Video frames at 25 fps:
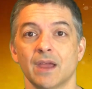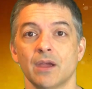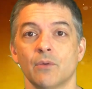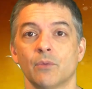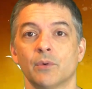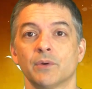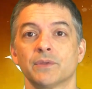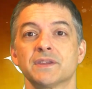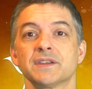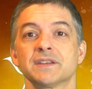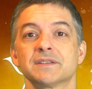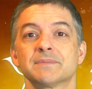
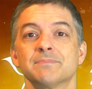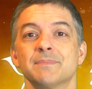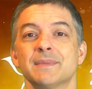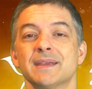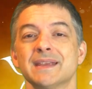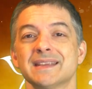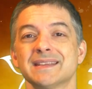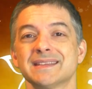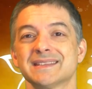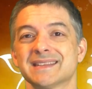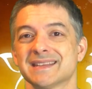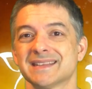What this
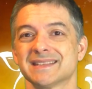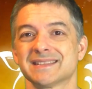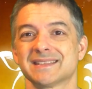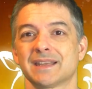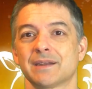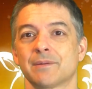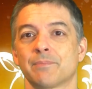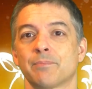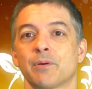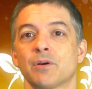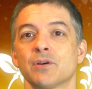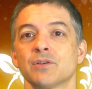means is
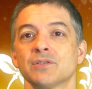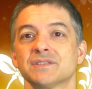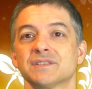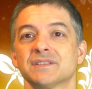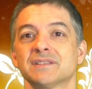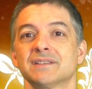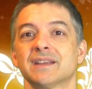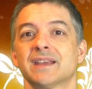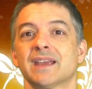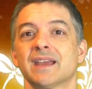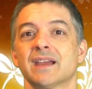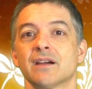that a
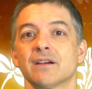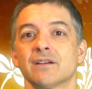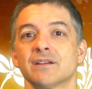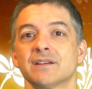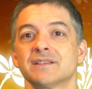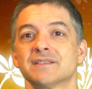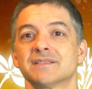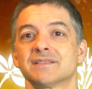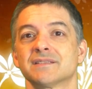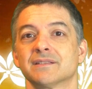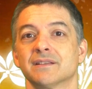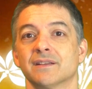person
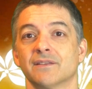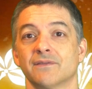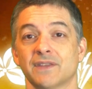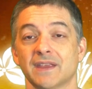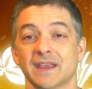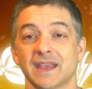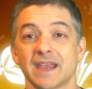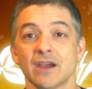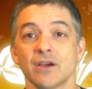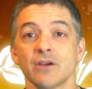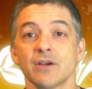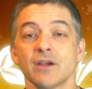if they
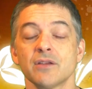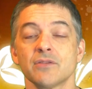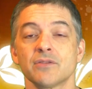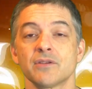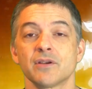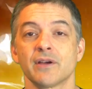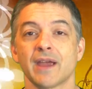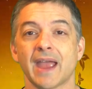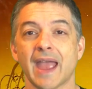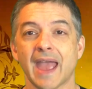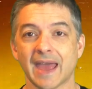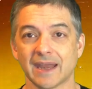carry
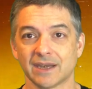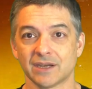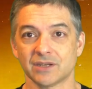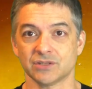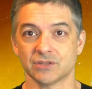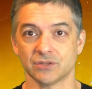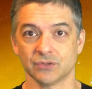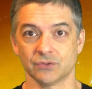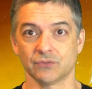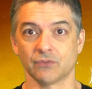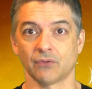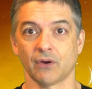their
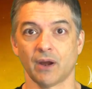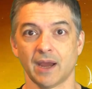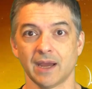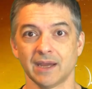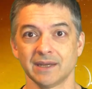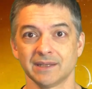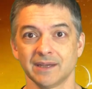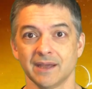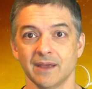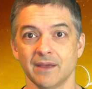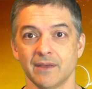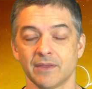attitude
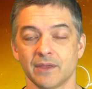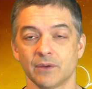right,